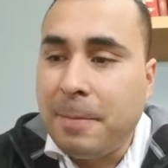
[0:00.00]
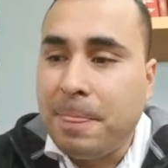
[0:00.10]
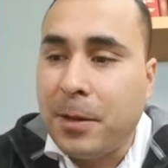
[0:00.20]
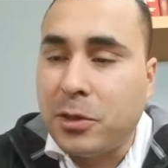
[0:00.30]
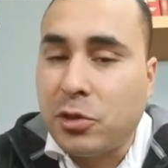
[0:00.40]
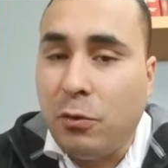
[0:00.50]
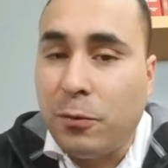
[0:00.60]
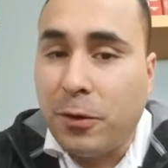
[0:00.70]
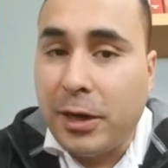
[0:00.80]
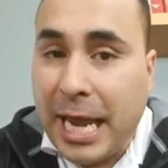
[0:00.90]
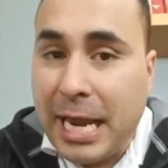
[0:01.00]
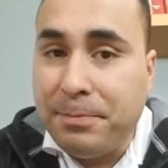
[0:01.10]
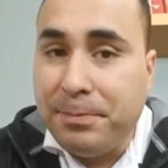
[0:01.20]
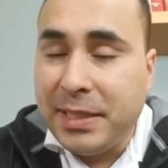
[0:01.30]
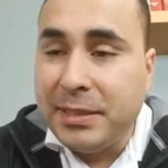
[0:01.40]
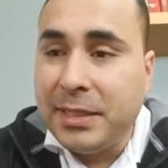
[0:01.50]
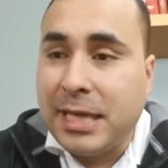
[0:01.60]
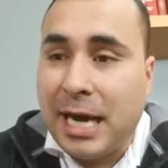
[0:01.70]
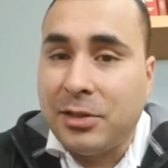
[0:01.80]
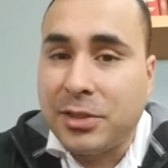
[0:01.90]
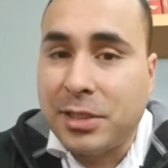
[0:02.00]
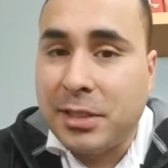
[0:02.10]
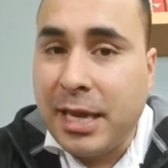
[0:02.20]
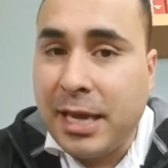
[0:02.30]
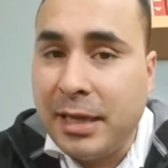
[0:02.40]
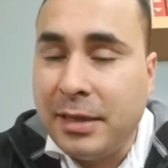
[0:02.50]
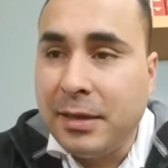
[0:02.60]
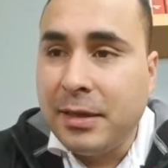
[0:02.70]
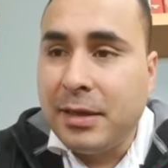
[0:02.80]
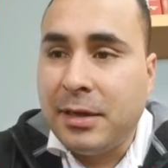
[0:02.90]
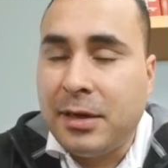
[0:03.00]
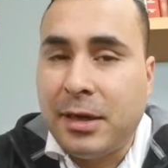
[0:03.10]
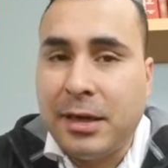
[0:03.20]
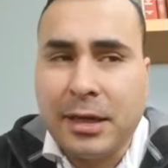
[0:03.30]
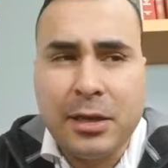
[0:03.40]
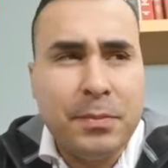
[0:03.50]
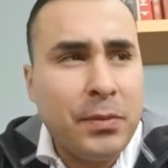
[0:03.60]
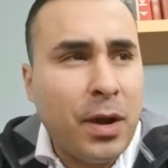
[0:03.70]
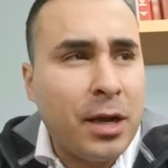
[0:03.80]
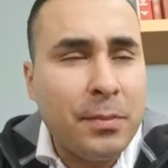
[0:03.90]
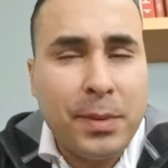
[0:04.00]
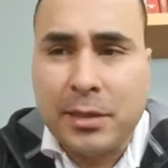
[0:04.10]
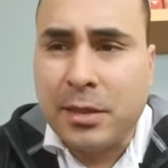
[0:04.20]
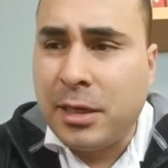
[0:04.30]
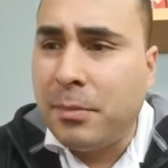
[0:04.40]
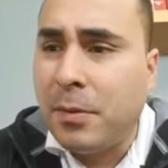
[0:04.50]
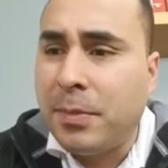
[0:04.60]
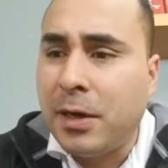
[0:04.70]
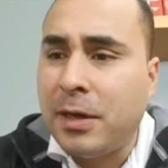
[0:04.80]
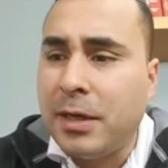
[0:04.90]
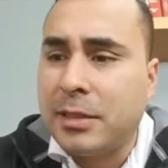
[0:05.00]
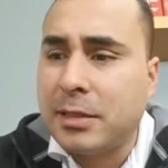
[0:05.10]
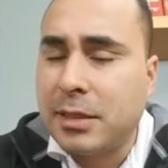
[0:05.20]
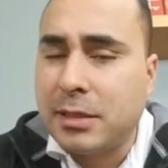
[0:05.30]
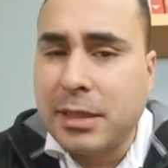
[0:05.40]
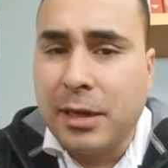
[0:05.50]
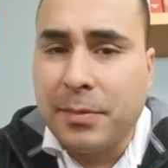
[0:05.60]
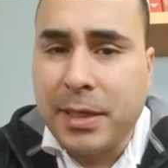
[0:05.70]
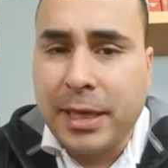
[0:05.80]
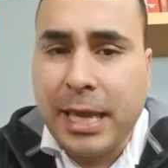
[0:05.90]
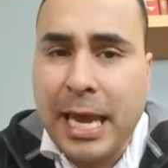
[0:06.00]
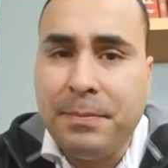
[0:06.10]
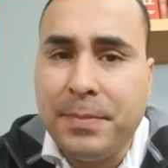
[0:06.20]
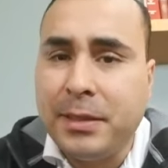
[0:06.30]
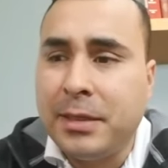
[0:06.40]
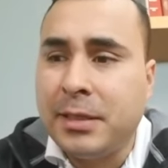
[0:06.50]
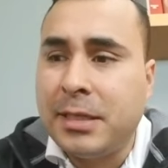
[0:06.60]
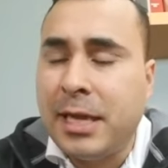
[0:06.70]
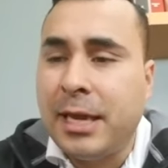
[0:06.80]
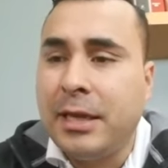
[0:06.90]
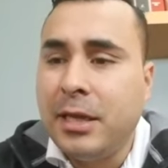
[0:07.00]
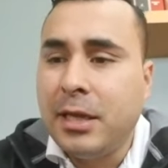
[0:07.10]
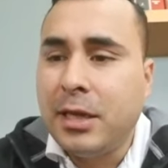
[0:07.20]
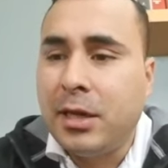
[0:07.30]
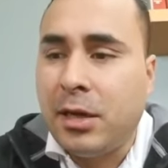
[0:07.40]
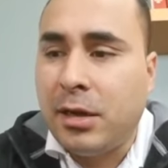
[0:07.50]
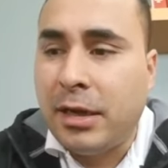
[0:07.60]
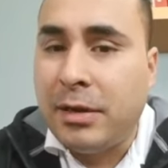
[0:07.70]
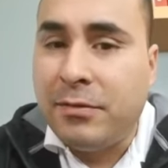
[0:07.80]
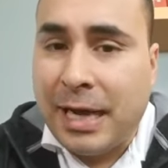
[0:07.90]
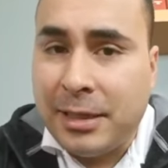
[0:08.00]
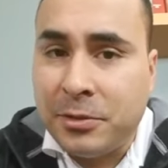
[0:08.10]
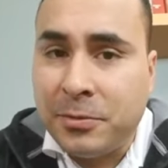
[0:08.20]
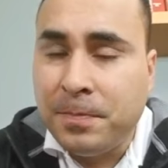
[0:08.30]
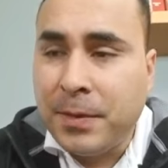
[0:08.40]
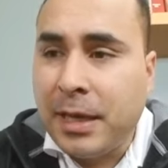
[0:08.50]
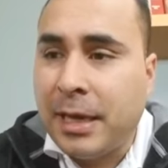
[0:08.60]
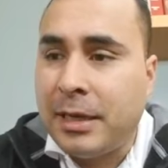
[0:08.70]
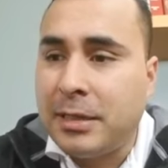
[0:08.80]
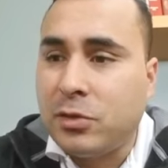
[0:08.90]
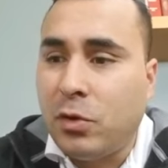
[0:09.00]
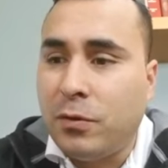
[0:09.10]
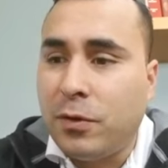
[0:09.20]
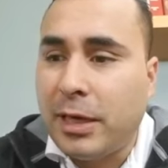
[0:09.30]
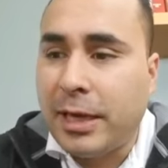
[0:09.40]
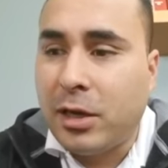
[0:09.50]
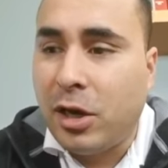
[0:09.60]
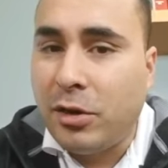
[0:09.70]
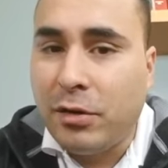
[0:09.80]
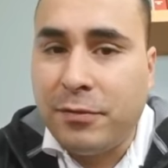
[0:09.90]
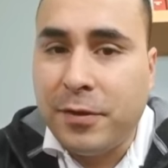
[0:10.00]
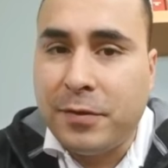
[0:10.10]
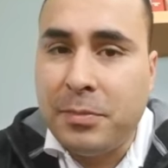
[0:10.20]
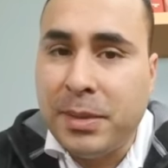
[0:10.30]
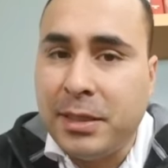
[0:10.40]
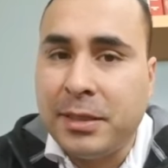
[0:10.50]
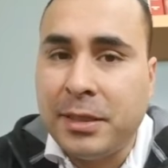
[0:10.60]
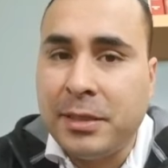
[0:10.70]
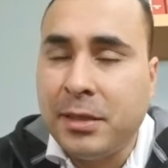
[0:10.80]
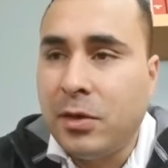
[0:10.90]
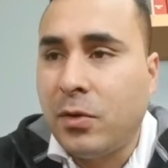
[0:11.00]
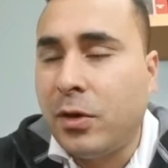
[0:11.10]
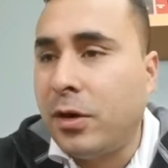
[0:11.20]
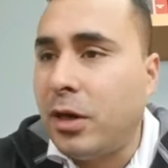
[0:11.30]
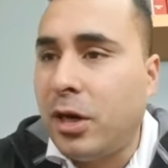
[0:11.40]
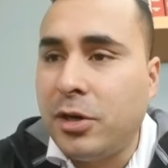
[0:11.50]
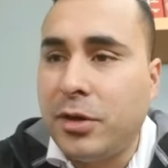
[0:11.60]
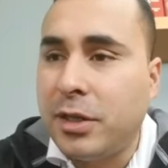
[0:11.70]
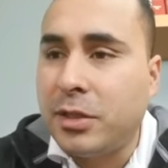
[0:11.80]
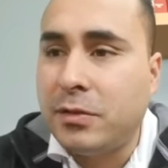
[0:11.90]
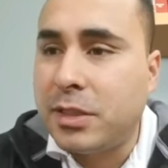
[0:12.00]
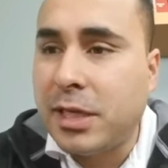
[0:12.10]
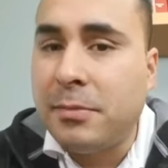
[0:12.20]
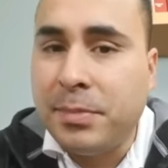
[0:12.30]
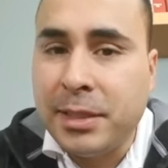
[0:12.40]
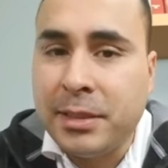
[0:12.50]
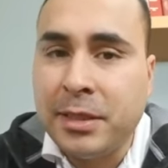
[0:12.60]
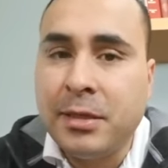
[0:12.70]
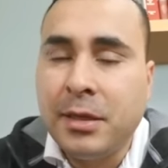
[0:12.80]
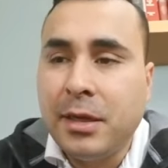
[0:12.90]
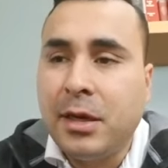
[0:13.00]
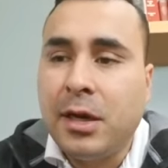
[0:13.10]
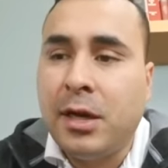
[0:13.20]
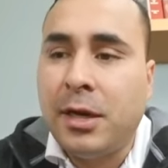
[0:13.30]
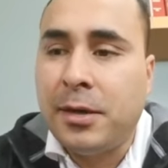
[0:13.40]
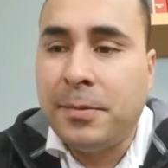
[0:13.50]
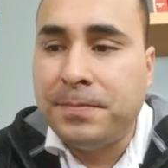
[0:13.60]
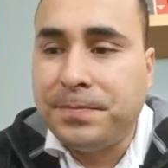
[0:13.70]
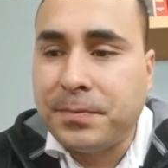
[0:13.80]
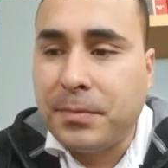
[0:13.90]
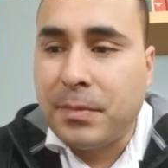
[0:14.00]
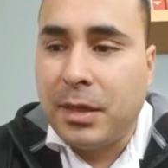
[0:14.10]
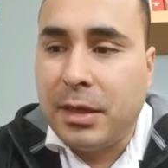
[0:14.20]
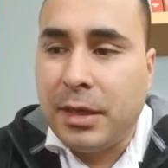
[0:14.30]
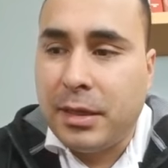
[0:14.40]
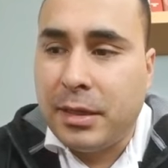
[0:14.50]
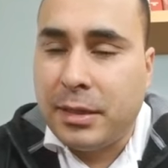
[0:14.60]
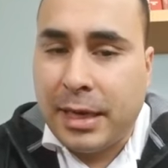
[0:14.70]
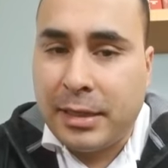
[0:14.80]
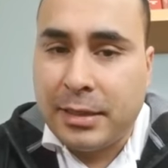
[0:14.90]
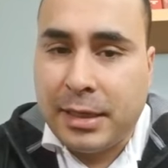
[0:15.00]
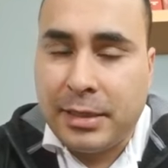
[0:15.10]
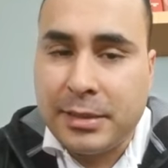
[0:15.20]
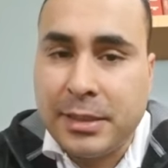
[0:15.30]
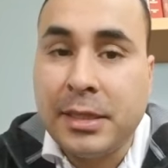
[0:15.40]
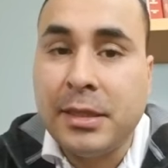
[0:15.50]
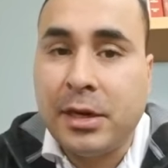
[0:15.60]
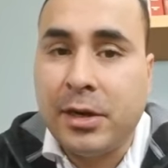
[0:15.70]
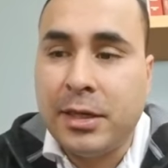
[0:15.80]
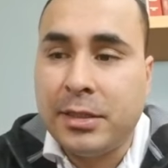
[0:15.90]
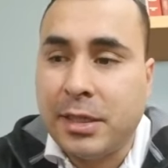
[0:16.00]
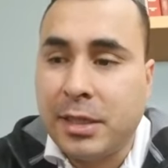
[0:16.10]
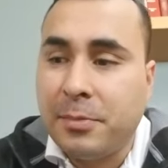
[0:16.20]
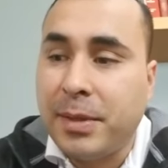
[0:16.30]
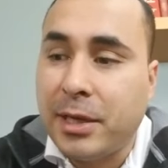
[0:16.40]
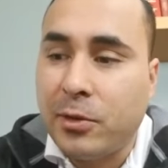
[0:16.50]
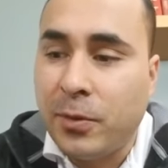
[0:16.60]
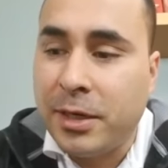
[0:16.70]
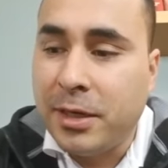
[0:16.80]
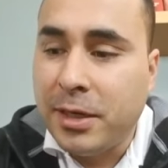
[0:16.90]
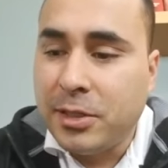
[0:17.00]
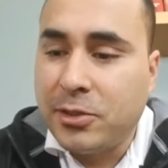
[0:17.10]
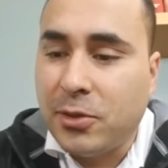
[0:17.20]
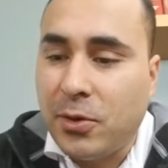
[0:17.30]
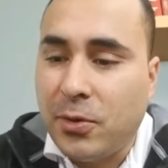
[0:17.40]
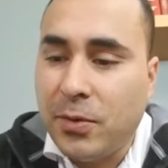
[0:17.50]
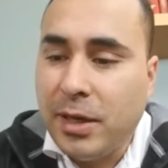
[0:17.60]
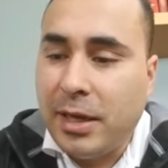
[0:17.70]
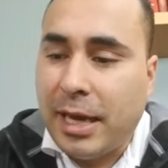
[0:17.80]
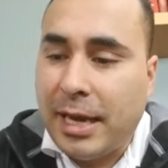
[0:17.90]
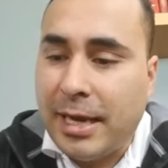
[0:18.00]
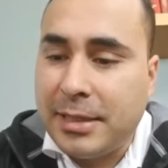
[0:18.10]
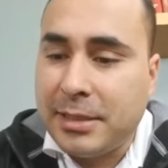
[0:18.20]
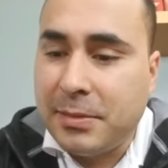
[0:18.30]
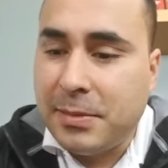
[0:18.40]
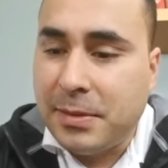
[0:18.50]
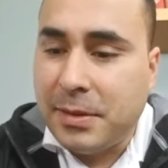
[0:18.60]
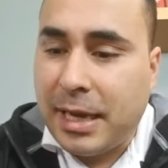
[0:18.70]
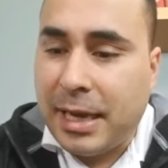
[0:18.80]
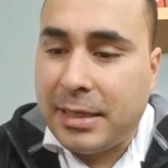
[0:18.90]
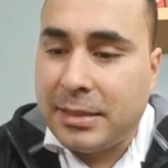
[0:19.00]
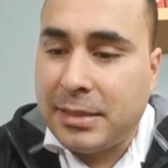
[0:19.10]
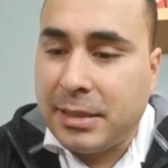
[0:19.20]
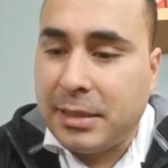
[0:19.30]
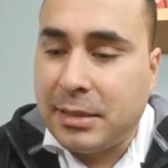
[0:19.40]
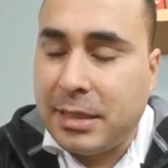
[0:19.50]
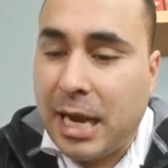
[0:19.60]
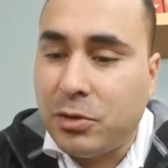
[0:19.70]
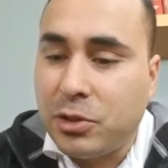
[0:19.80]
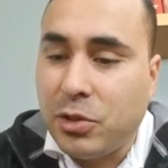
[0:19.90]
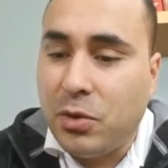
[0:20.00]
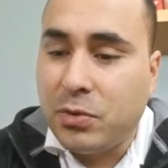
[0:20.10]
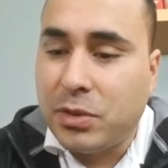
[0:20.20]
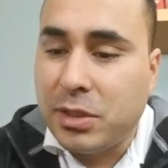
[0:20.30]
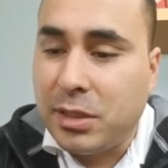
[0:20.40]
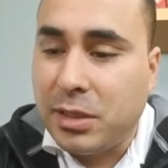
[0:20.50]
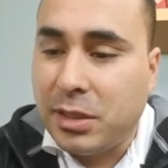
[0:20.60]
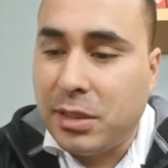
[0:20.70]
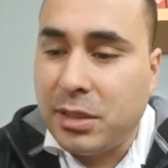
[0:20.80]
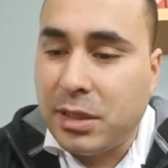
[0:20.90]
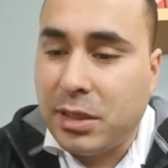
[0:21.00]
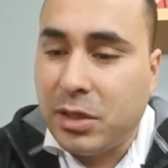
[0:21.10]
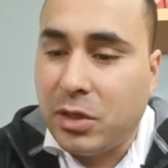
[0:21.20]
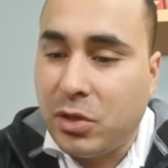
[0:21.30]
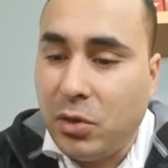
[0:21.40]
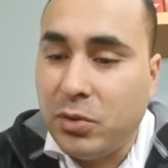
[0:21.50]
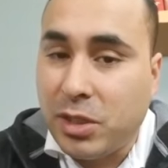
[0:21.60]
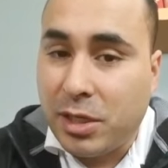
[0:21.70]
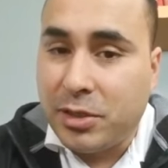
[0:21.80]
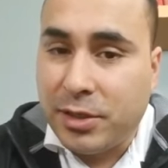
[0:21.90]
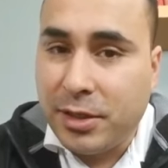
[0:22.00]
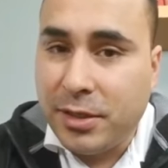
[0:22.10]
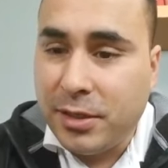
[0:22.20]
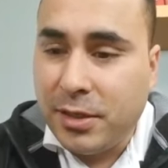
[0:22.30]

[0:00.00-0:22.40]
there's over $8 billion a day. I could be wrong about the number, but it's got to be like 8 billion a day in volume, and it's over like 150 billion or 110 billion that is in there, is in the Bitcoin. So as the Dow Jones goes under,